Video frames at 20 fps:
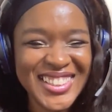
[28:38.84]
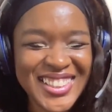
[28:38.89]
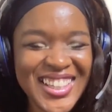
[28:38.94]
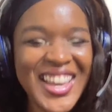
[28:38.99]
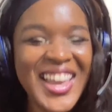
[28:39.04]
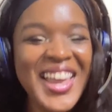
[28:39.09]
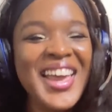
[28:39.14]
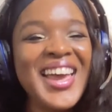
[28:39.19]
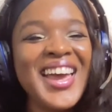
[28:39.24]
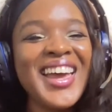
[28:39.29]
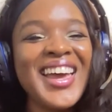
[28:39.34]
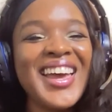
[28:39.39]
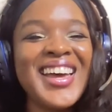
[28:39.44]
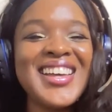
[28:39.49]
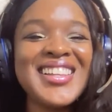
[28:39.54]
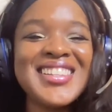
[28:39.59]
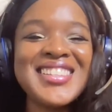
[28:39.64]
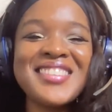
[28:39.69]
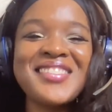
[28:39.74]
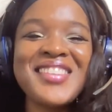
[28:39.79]

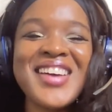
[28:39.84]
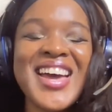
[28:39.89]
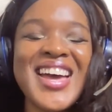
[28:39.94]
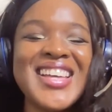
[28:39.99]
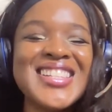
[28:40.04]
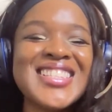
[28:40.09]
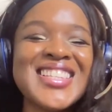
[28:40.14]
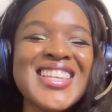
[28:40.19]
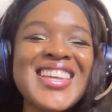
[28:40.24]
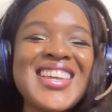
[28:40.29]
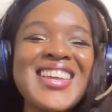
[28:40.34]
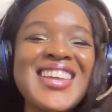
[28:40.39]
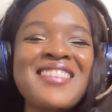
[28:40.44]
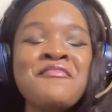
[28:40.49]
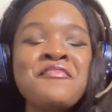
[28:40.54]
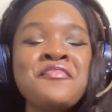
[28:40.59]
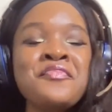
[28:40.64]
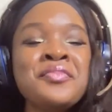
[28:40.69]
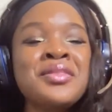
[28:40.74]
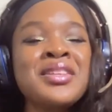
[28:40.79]
As I'm asking.
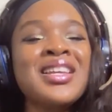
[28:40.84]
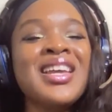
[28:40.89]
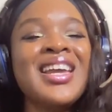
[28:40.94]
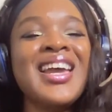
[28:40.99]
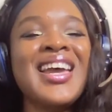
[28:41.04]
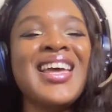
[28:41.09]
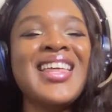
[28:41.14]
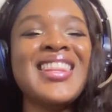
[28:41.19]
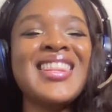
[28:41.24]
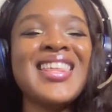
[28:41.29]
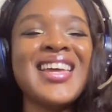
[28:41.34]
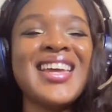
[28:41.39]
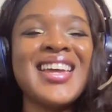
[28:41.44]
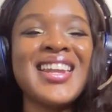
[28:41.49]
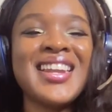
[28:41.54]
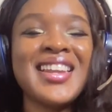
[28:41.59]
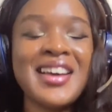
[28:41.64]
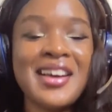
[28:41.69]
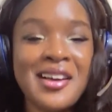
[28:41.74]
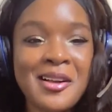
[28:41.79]
And
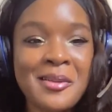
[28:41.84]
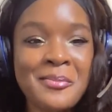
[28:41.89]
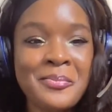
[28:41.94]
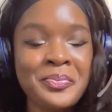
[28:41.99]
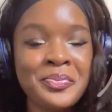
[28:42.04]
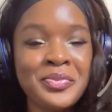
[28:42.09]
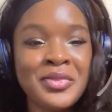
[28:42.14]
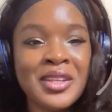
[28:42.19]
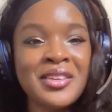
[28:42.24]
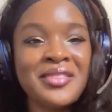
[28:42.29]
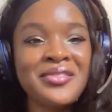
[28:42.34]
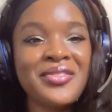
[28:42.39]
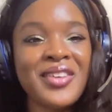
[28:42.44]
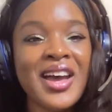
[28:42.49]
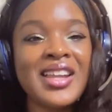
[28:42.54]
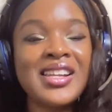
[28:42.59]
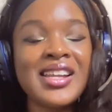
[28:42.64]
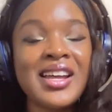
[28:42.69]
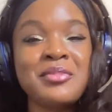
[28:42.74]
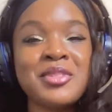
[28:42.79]
then
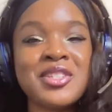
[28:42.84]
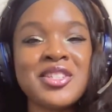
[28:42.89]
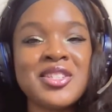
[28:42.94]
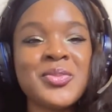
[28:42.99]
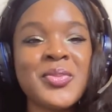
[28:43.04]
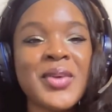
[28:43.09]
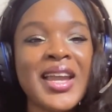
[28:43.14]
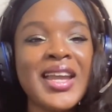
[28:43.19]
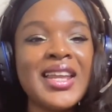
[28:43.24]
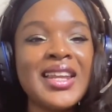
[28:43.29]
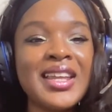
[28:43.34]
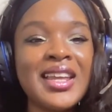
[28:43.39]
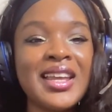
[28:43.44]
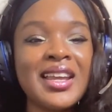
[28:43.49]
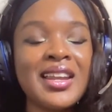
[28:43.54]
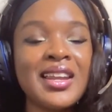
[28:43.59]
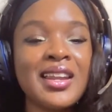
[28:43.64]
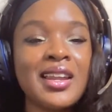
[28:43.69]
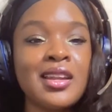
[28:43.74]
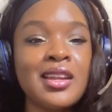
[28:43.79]
finally I'm just waiting
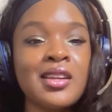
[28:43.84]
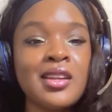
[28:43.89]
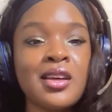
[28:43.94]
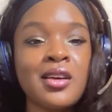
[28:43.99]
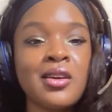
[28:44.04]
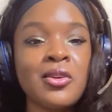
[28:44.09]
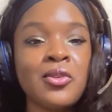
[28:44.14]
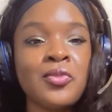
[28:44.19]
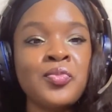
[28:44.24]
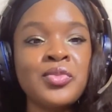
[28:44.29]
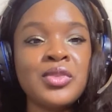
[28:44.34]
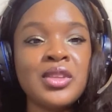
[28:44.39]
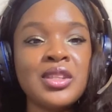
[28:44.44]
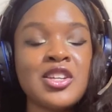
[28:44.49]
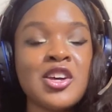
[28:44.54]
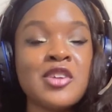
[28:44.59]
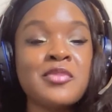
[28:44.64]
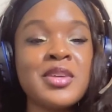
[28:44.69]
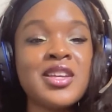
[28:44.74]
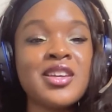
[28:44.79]
and then,
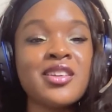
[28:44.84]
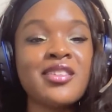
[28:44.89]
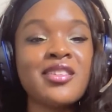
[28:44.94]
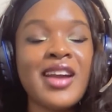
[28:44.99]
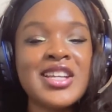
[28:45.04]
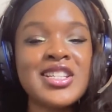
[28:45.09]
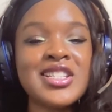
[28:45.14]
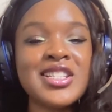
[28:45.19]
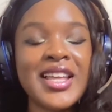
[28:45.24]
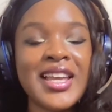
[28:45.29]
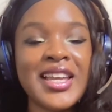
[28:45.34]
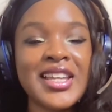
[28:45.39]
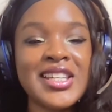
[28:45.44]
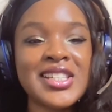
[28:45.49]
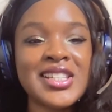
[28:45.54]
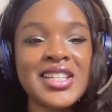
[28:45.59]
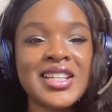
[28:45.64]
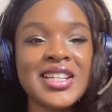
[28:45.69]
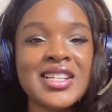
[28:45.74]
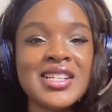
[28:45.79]
told me
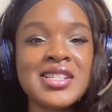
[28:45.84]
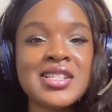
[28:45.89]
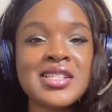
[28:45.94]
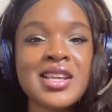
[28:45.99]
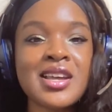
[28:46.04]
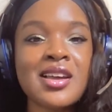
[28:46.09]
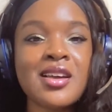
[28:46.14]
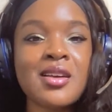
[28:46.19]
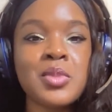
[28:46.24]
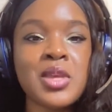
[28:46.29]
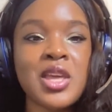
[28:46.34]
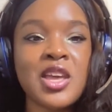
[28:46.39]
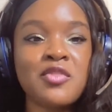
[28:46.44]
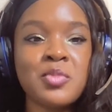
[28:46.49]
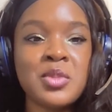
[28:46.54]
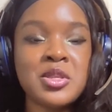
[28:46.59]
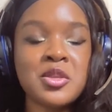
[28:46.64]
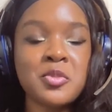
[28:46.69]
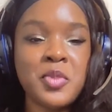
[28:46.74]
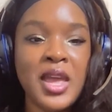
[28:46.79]
congratulations, gave
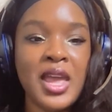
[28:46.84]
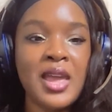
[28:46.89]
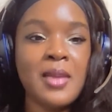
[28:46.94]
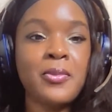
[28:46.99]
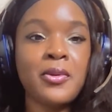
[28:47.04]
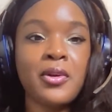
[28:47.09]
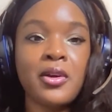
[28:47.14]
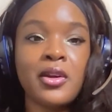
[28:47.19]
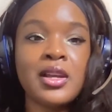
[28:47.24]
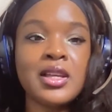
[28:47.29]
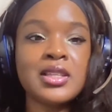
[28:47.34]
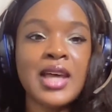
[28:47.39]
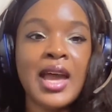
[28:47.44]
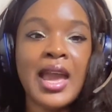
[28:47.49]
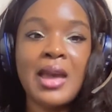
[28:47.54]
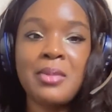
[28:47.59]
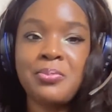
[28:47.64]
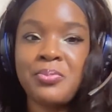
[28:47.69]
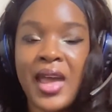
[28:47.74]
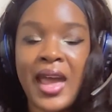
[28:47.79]
me the paper because I
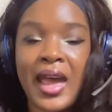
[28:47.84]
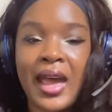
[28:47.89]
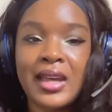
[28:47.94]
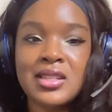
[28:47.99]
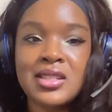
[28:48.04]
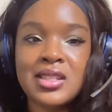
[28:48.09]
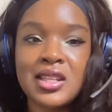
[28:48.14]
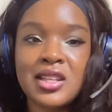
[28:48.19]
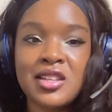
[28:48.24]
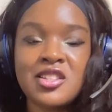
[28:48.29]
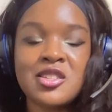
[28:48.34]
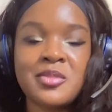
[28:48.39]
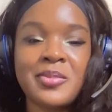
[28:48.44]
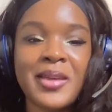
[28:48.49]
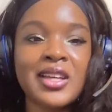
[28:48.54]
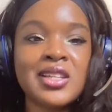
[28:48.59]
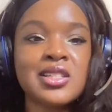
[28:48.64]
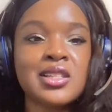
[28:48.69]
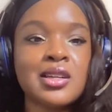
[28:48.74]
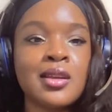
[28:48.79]
had passed the
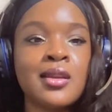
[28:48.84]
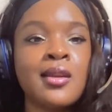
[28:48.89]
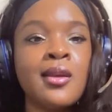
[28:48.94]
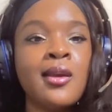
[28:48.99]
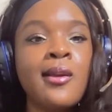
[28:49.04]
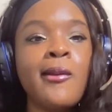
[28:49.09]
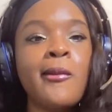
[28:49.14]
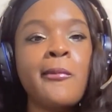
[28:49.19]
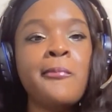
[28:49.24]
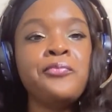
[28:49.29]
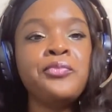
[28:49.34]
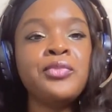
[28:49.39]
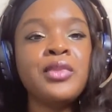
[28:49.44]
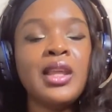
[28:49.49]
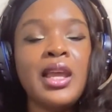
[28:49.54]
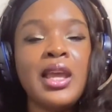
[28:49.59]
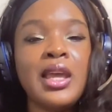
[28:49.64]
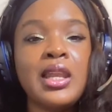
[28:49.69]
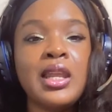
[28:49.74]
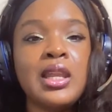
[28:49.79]
inspection.
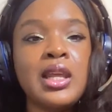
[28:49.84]
And then